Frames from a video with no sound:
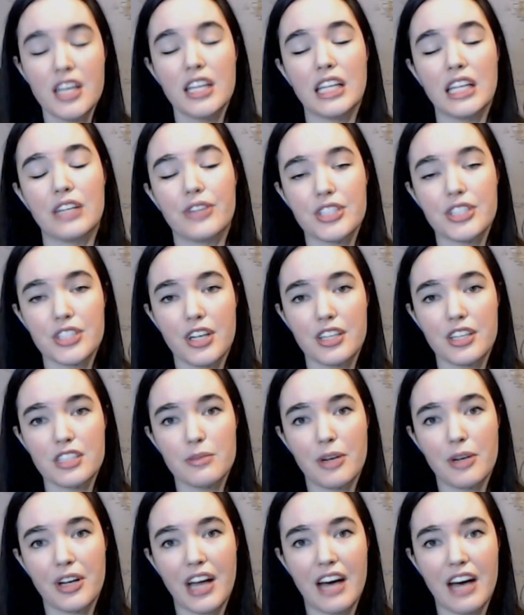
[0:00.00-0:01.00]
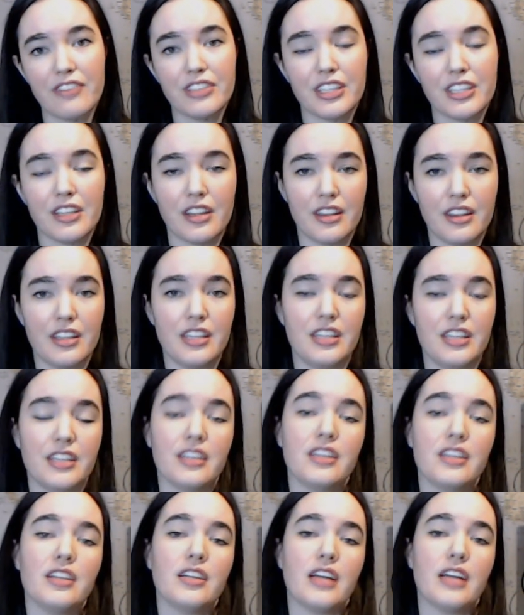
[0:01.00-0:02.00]
Now, I talked about having the
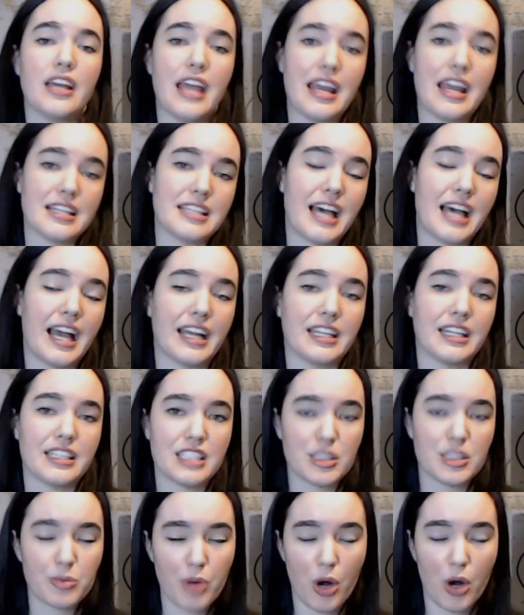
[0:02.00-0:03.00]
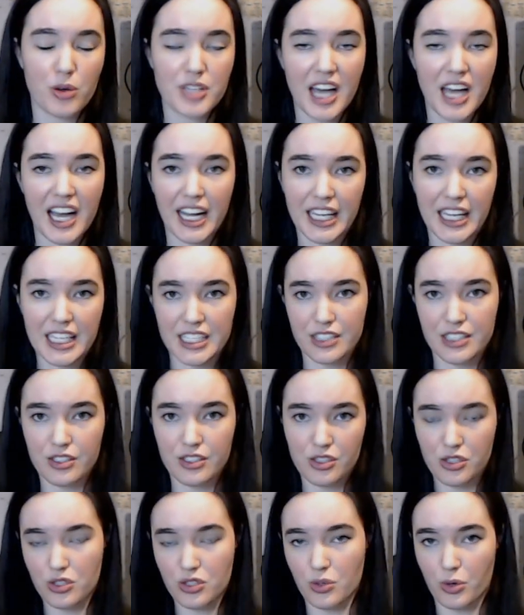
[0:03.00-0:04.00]
antagonist, protagonist
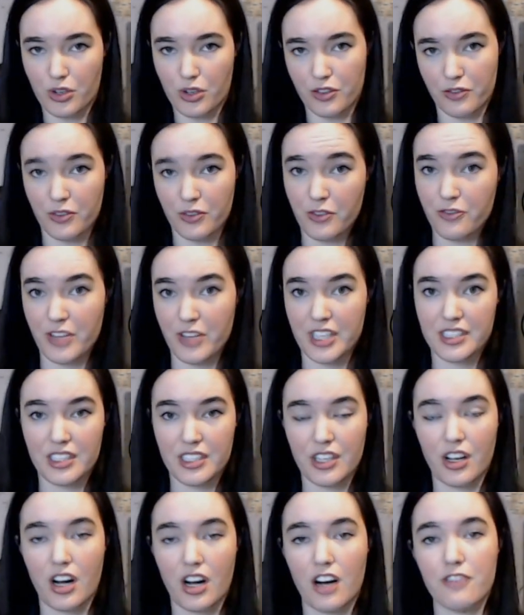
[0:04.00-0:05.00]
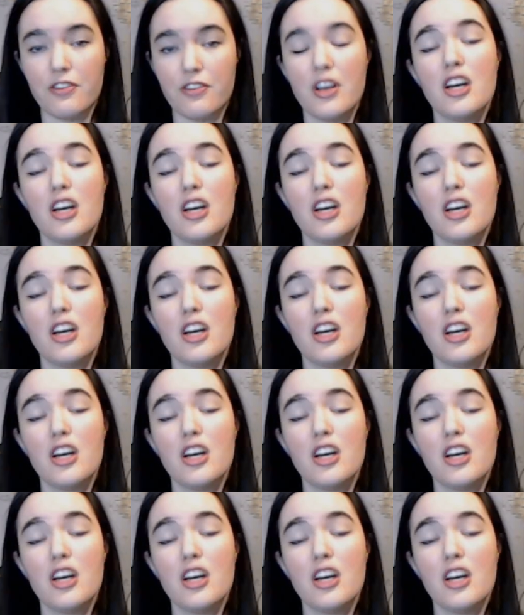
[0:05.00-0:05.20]
sort of facing off,